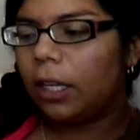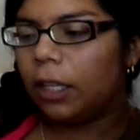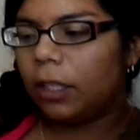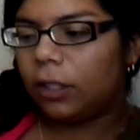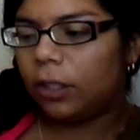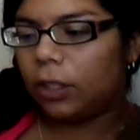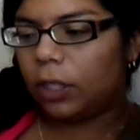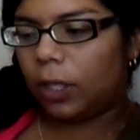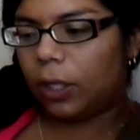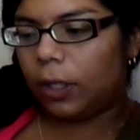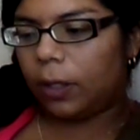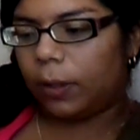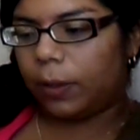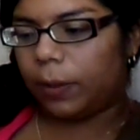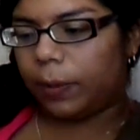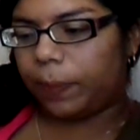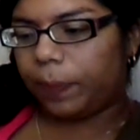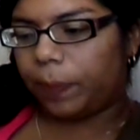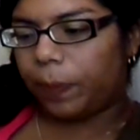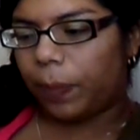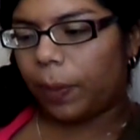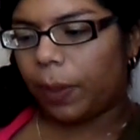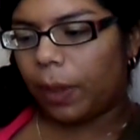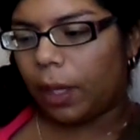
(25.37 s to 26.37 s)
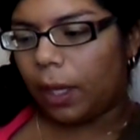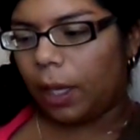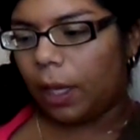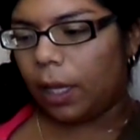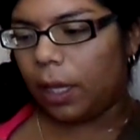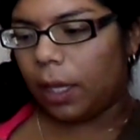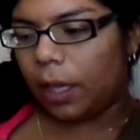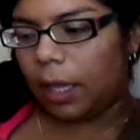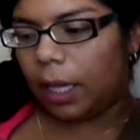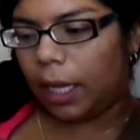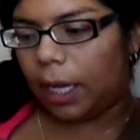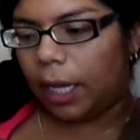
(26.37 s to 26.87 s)
So,
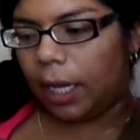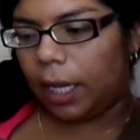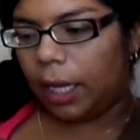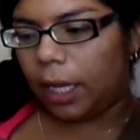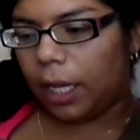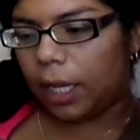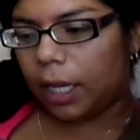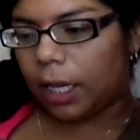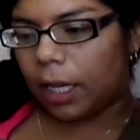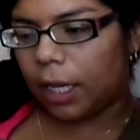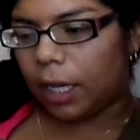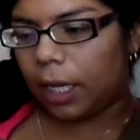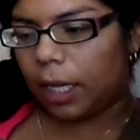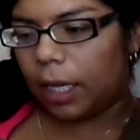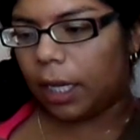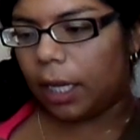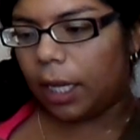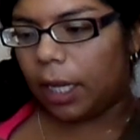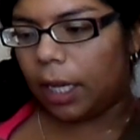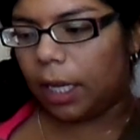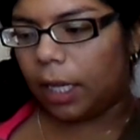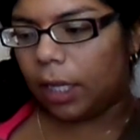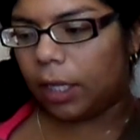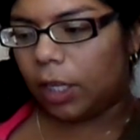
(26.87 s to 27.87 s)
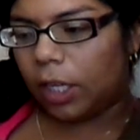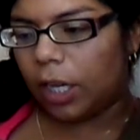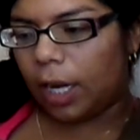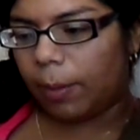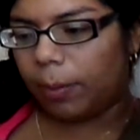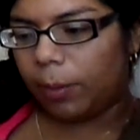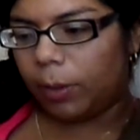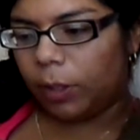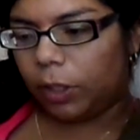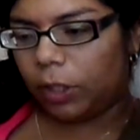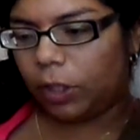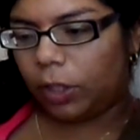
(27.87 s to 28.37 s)
like in
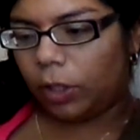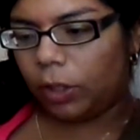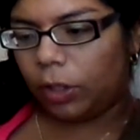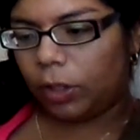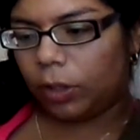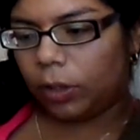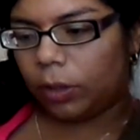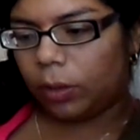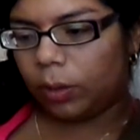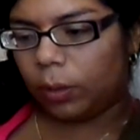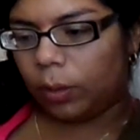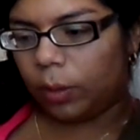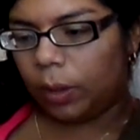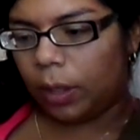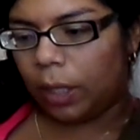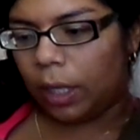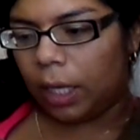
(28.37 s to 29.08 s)
chapter two,